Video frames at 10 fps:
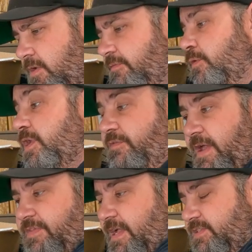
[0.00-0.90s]

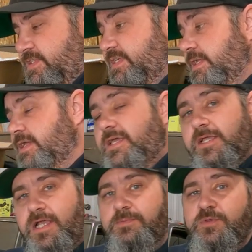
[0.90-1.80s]
45 thousandths.
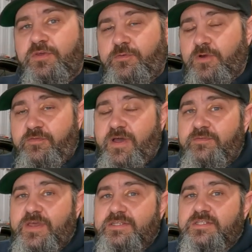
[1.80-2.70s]
Comes with a
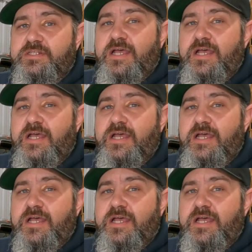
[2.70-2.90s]
45 thousandths